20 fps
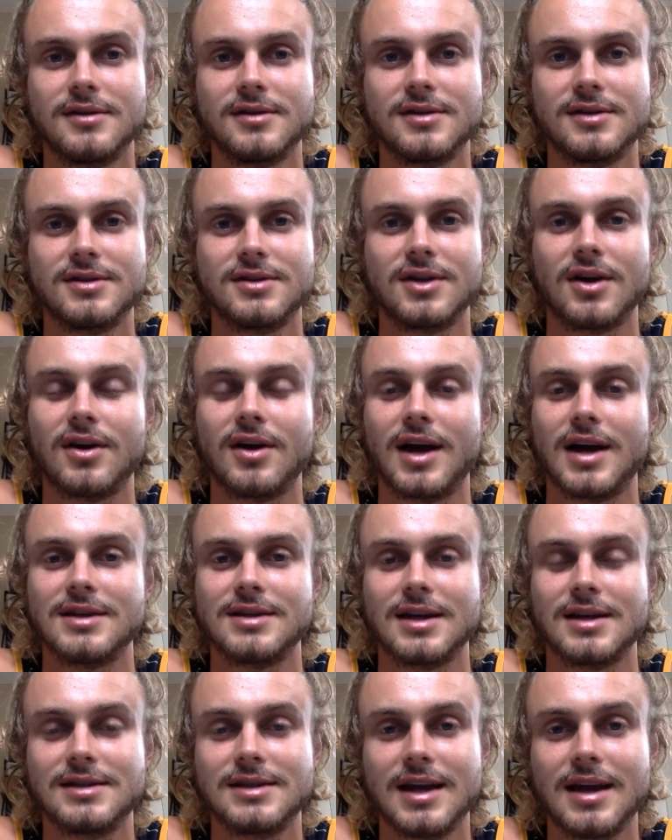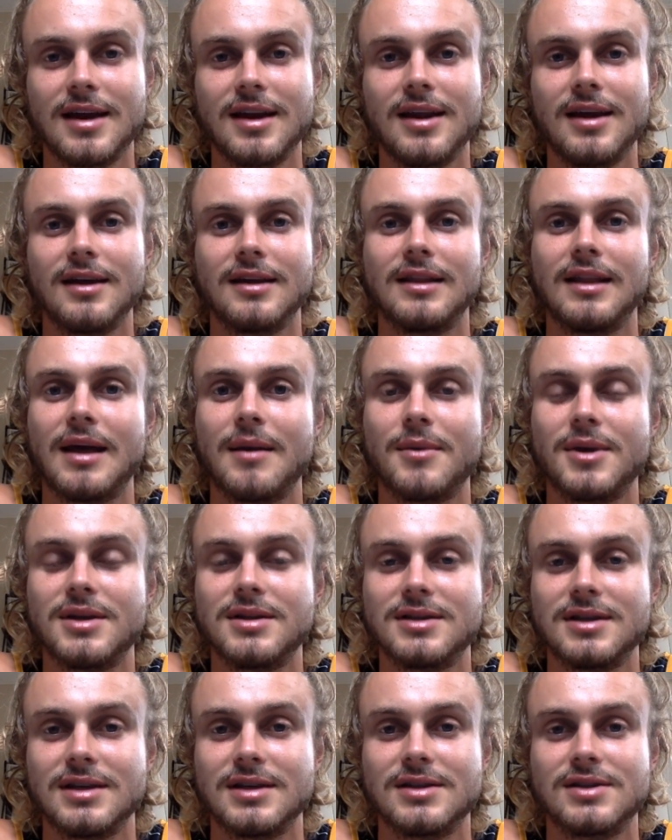So as I said,
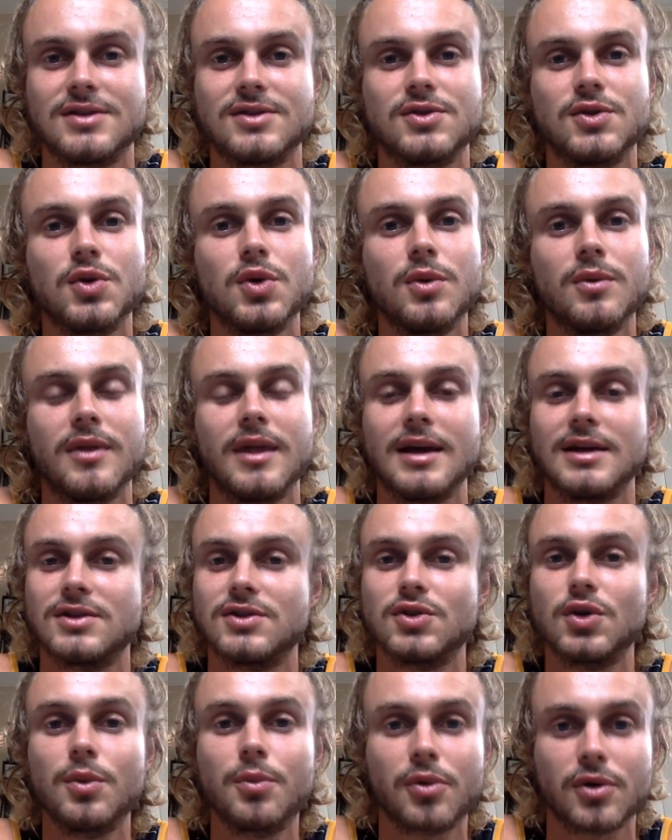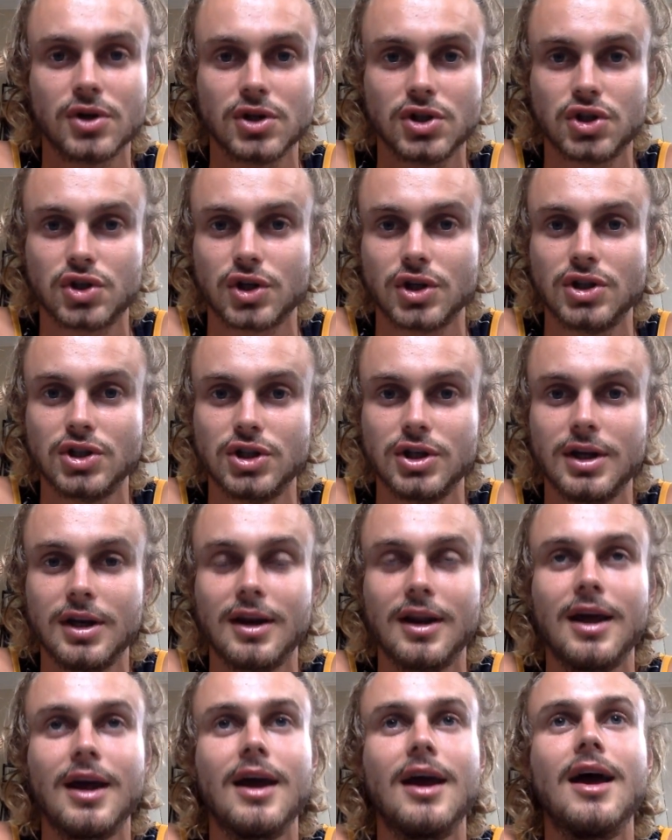lemons they're super astringent
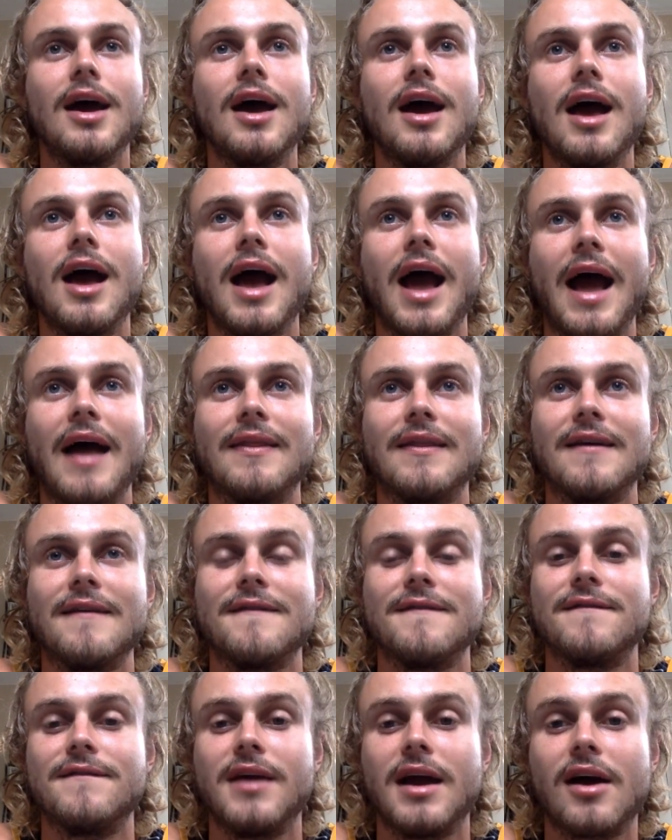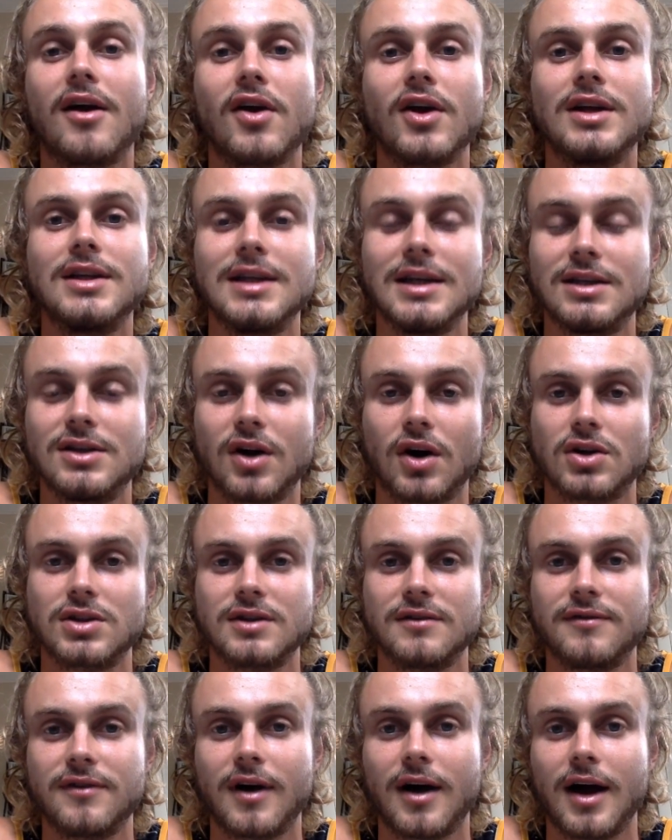and they're very
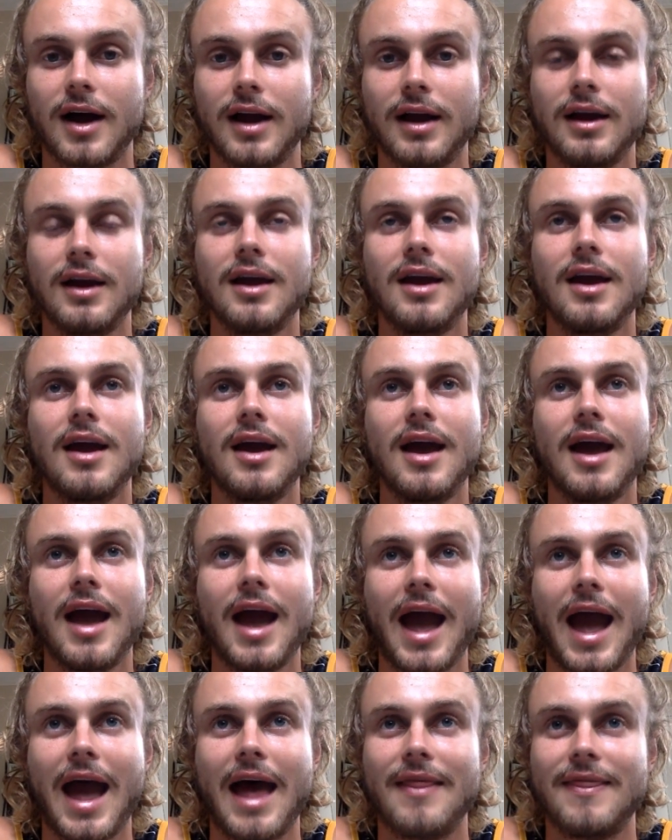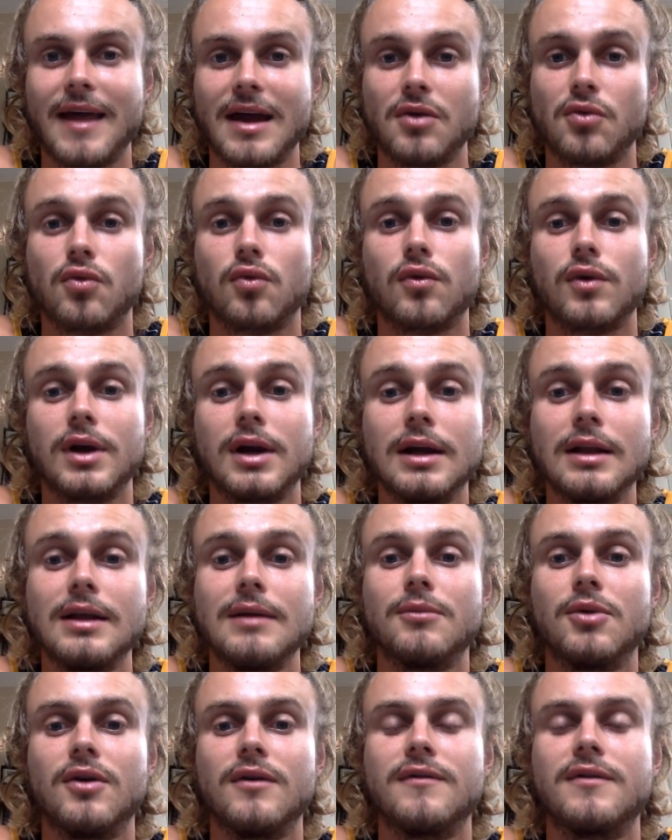detoxifying, and they
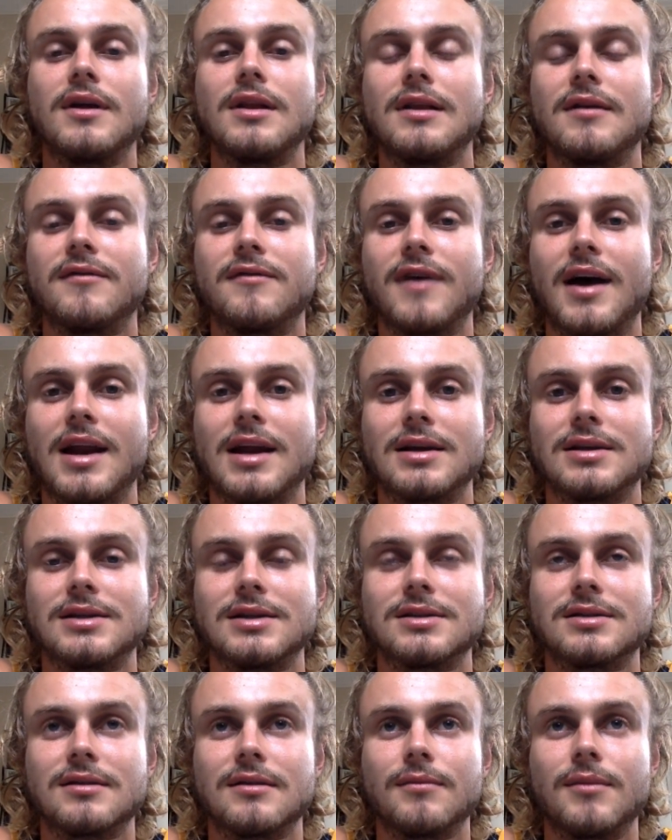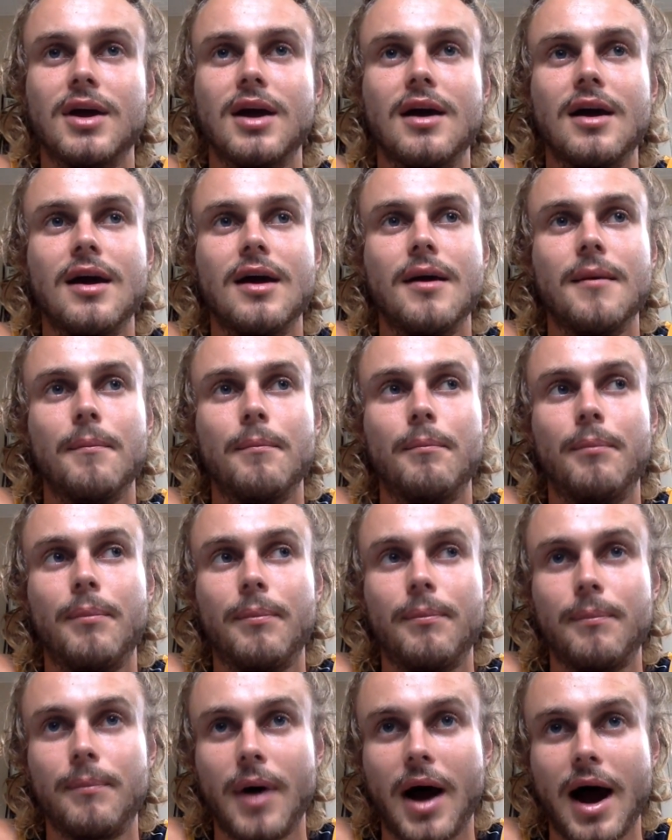really move the lymphatic system.
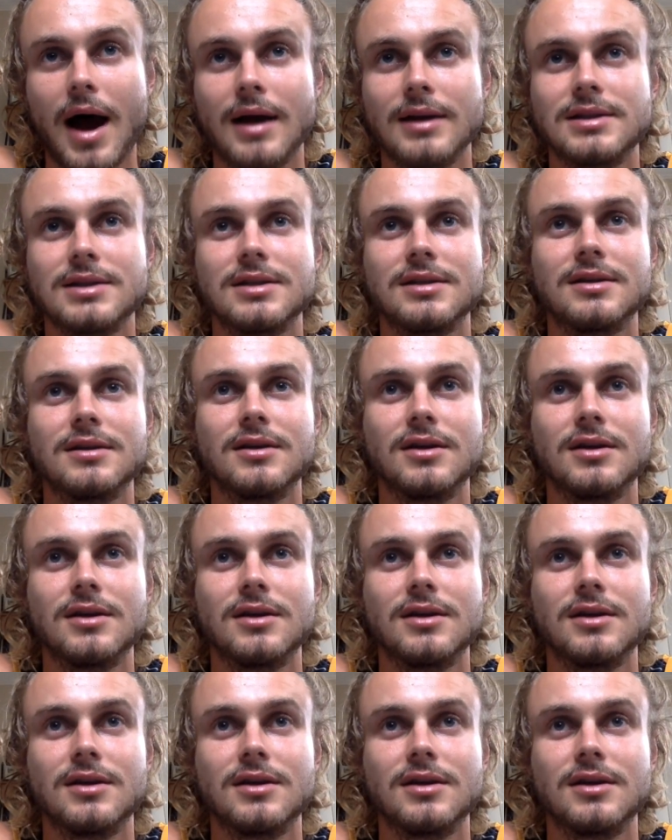But